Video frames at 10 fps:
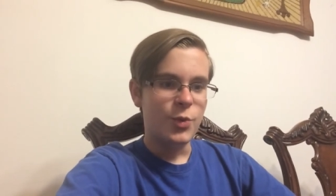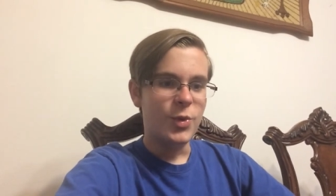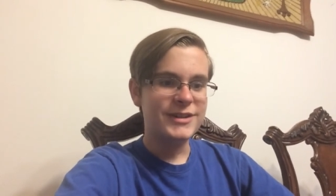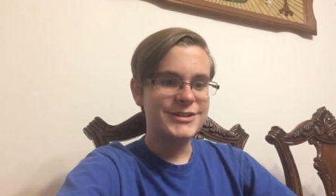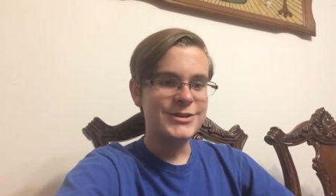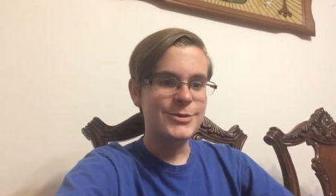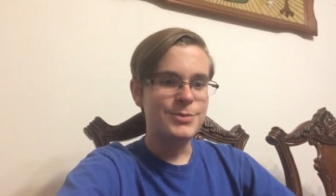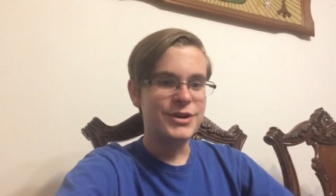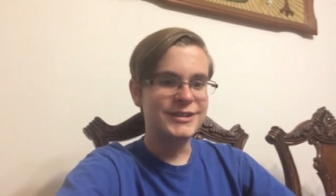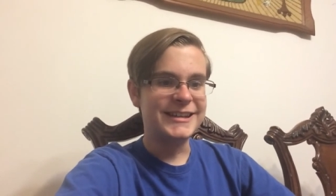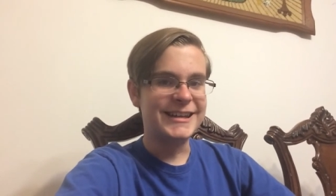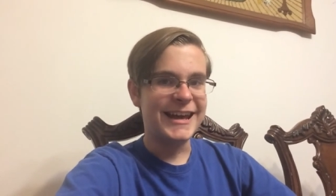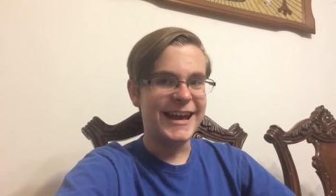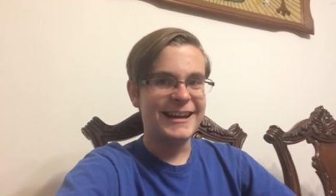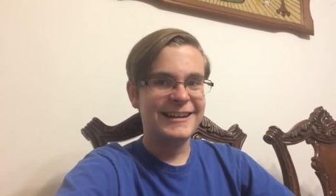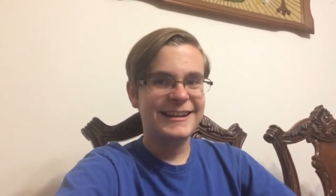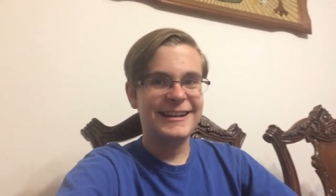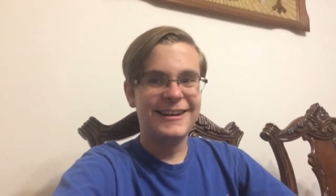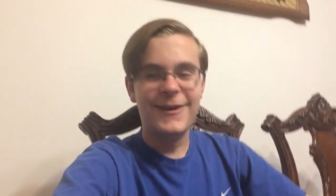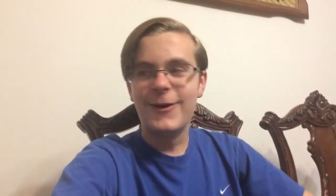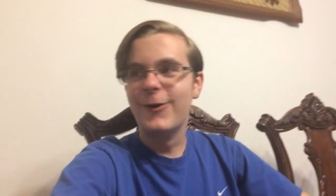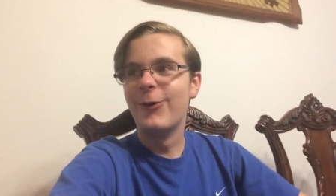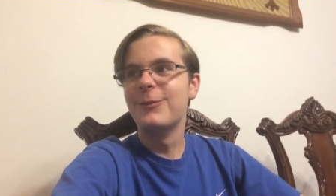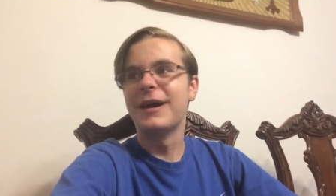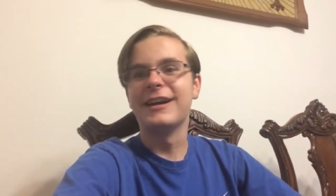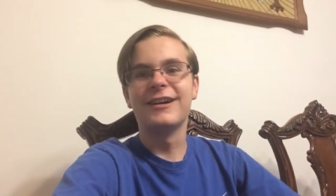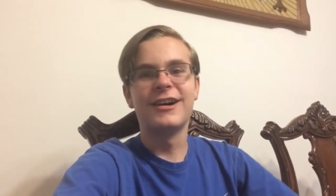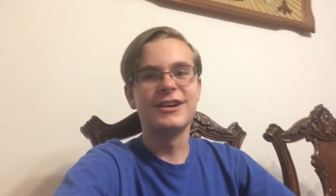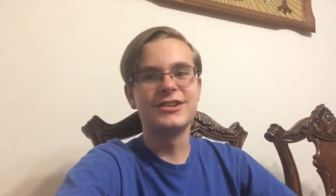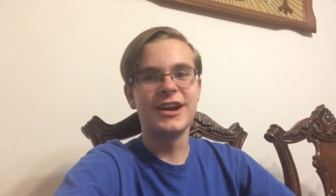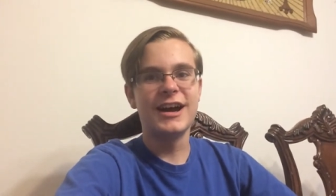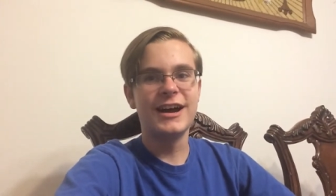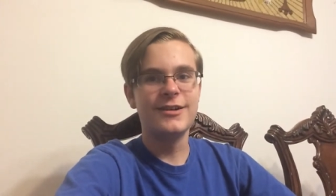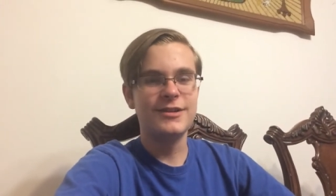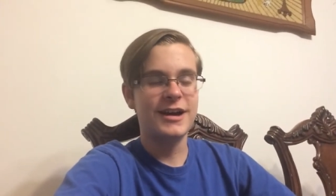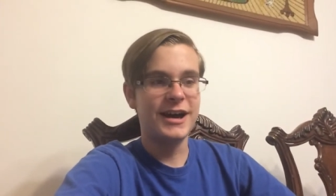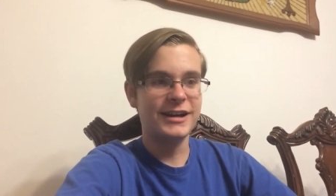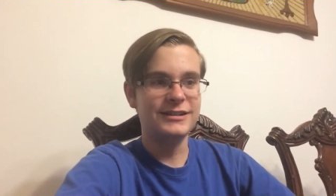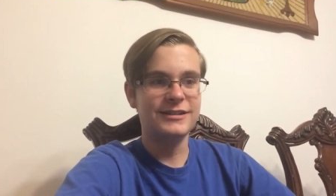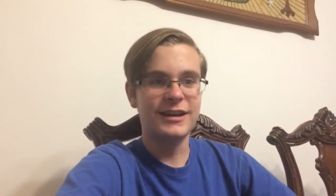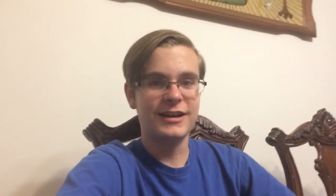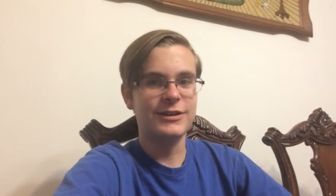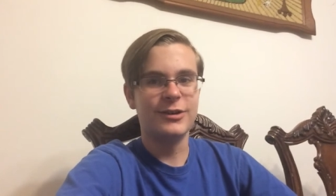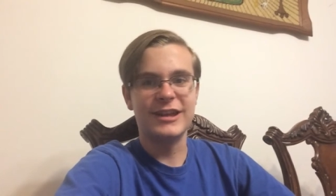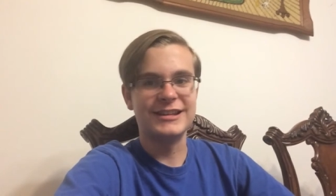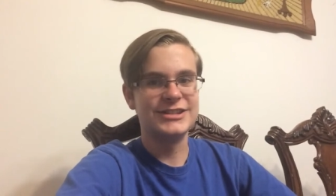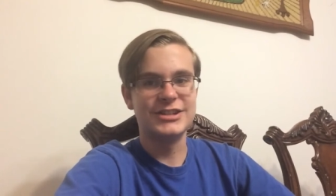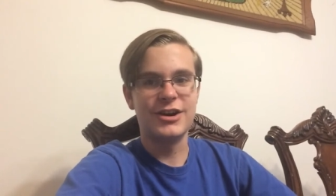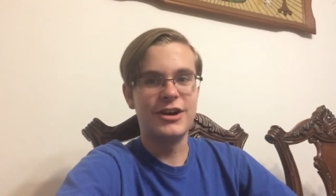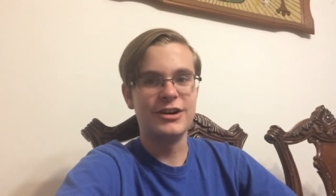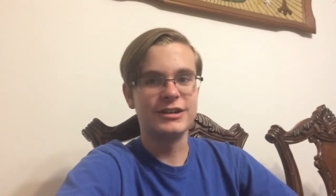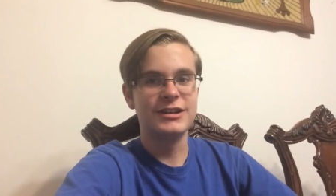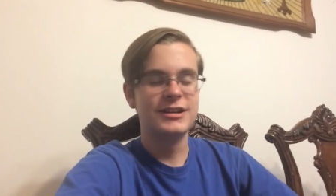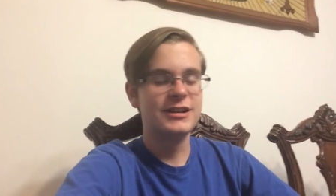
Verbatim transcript: What's new, pussycat? Oh my gosh, I I I know that song.